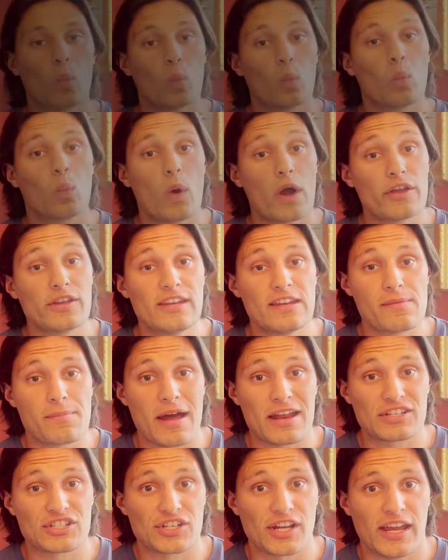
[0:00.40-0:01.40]
why you need a
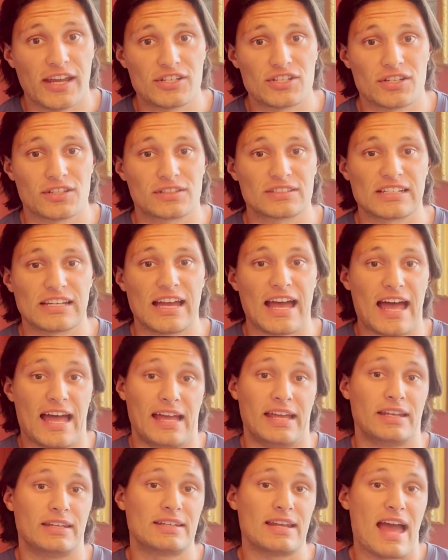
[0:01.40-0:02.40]
managing agent
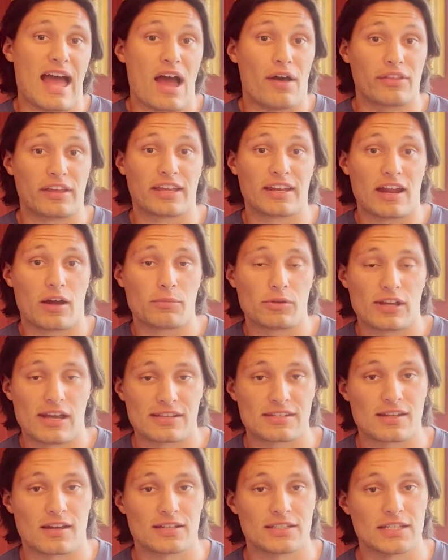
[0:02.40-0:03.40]
and how they can help you get
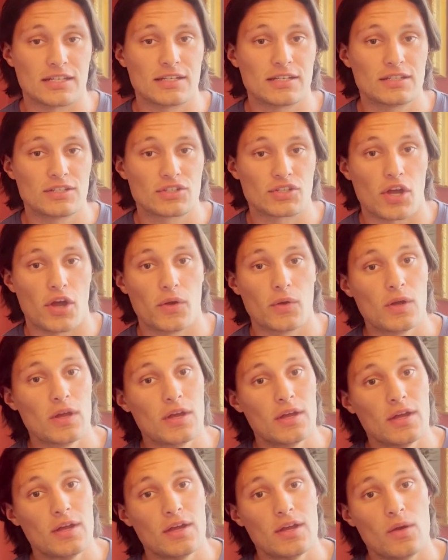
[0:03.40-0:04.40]
started. So
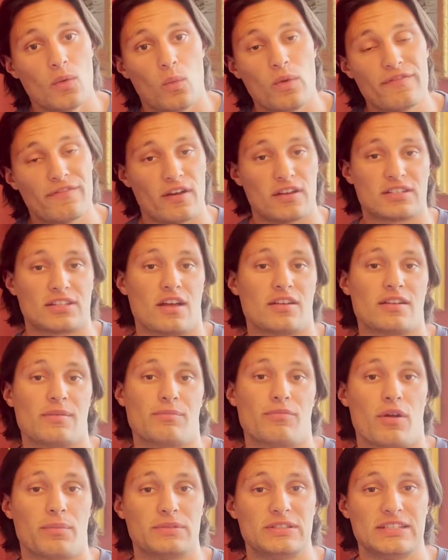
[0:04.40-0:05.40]
we first started in
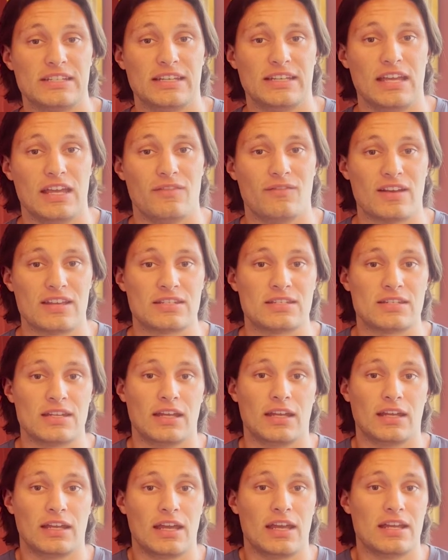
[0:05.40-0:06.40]
property
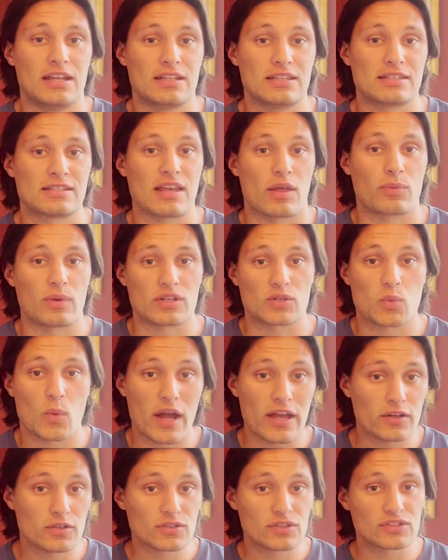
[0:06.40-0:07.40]
investing in Southwest
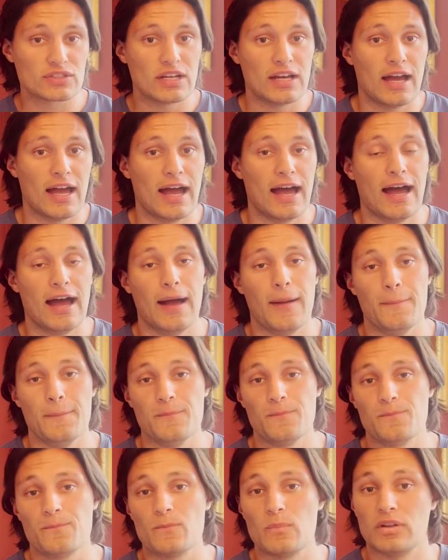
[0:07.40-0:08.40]
Wales,
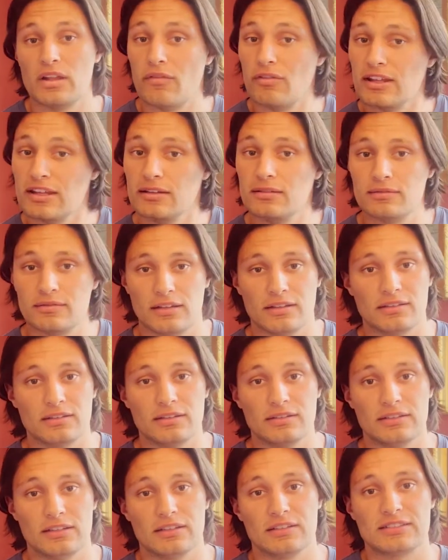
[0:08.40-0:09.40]
lovely
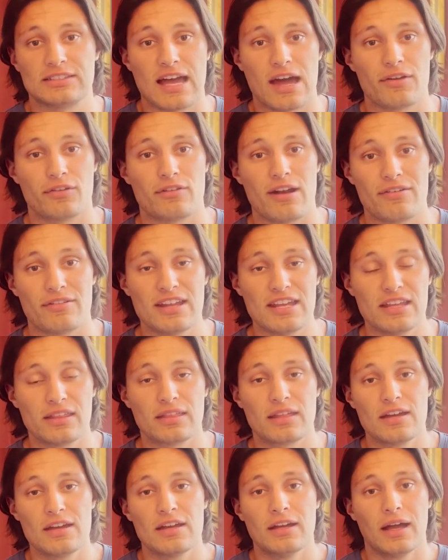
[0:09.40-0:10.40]
little town around Neath,
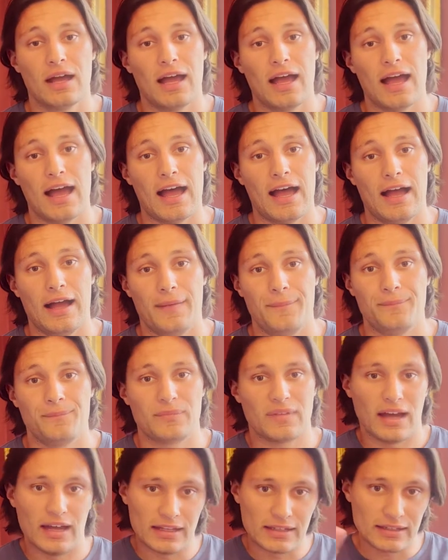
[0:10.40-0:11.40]

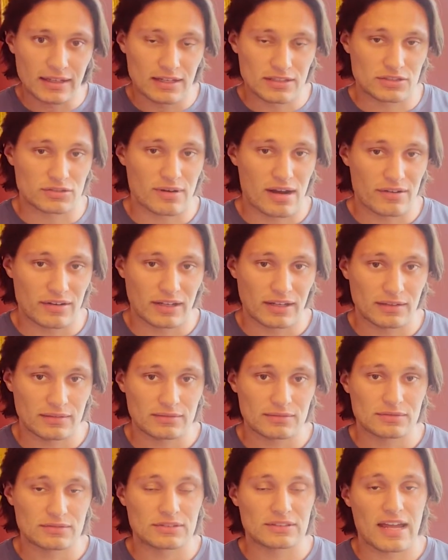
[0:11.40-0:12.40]
and surrounding
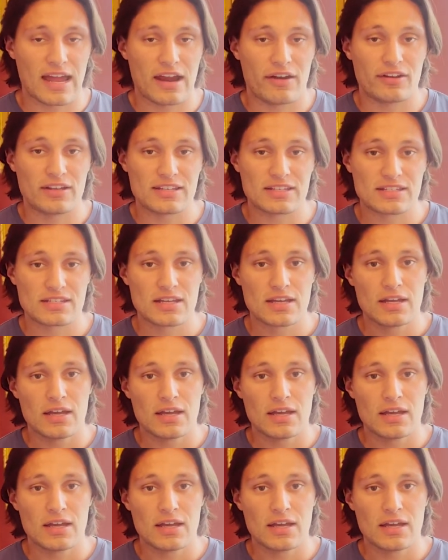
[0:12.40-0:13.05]
areas.